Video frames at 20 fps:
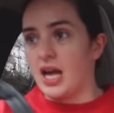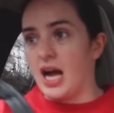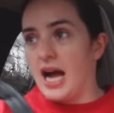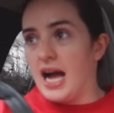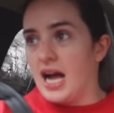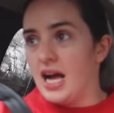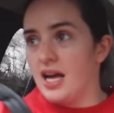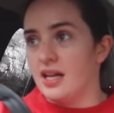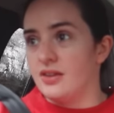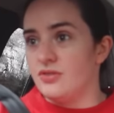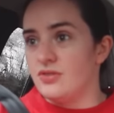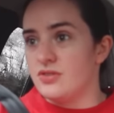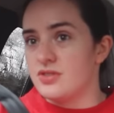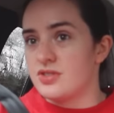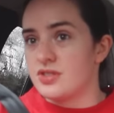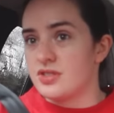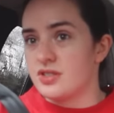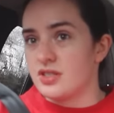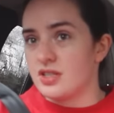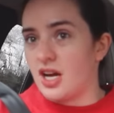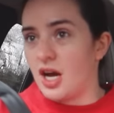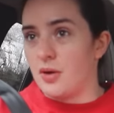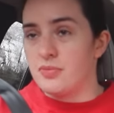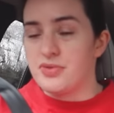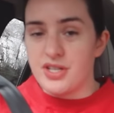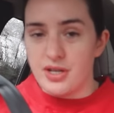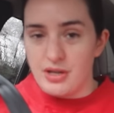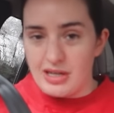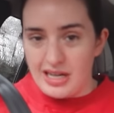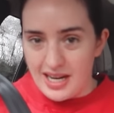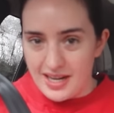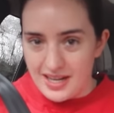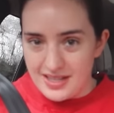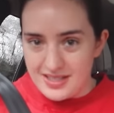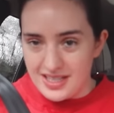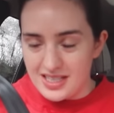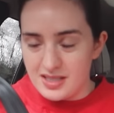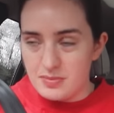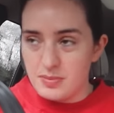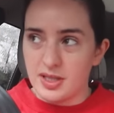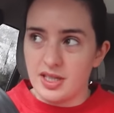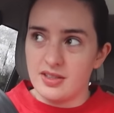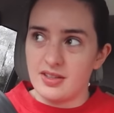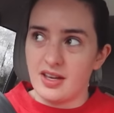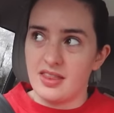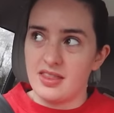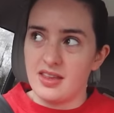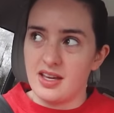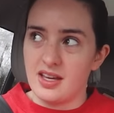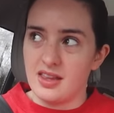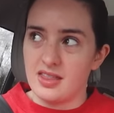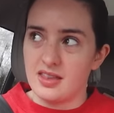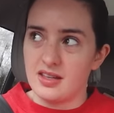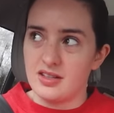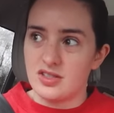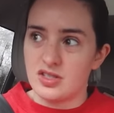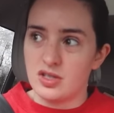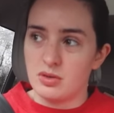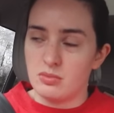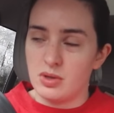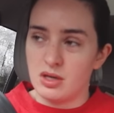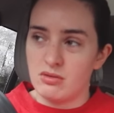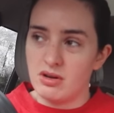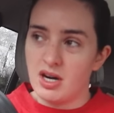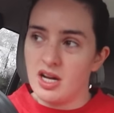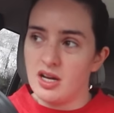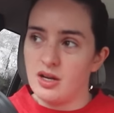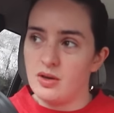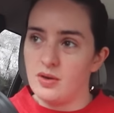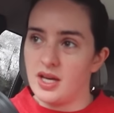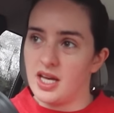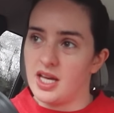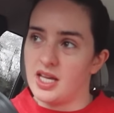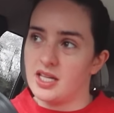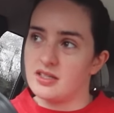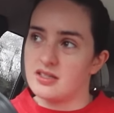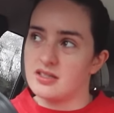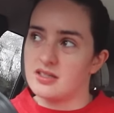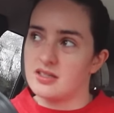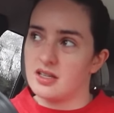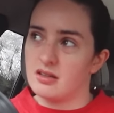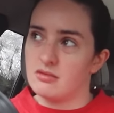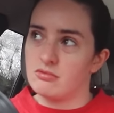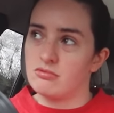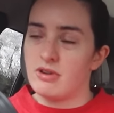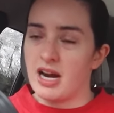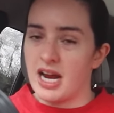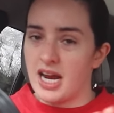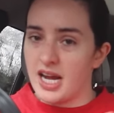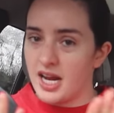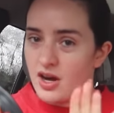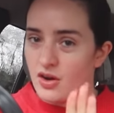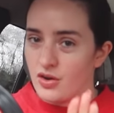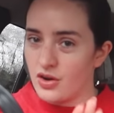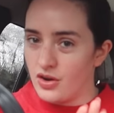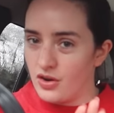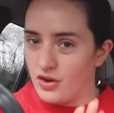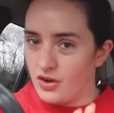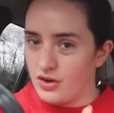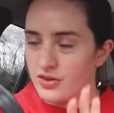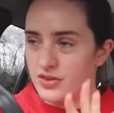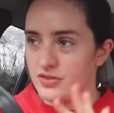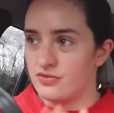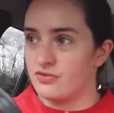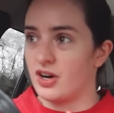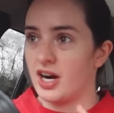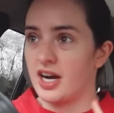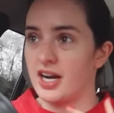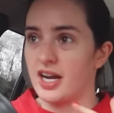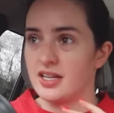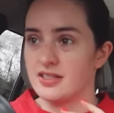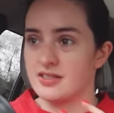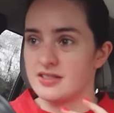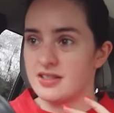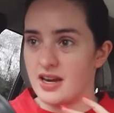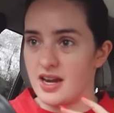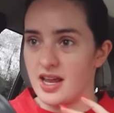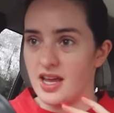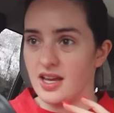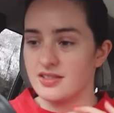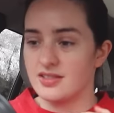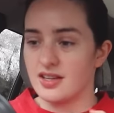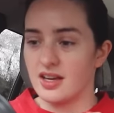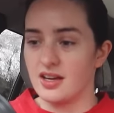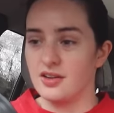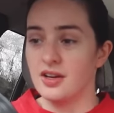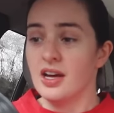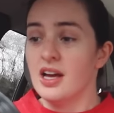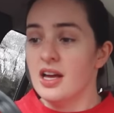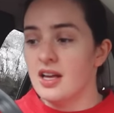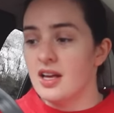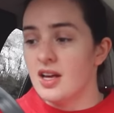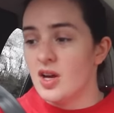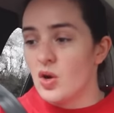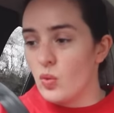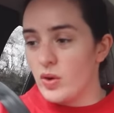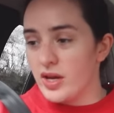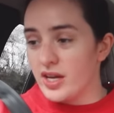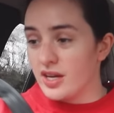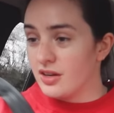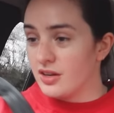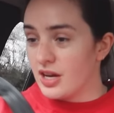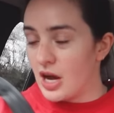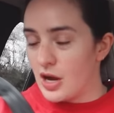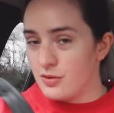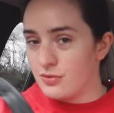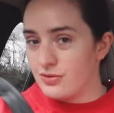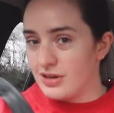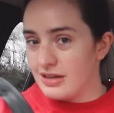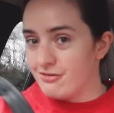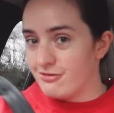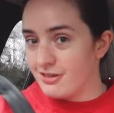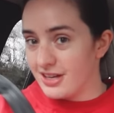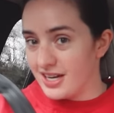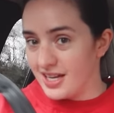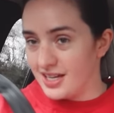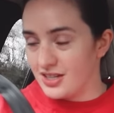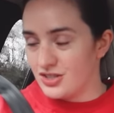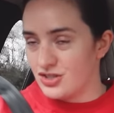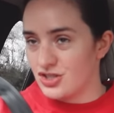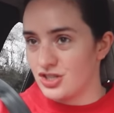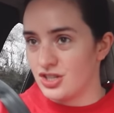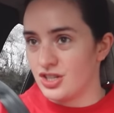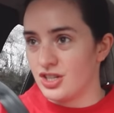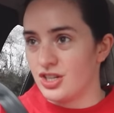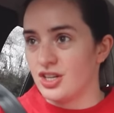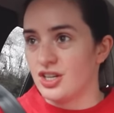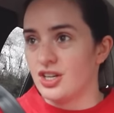And I'm so glad I did, because I think that tomorrow it's raining on and off and Friday is sunny, so we can hopefully finish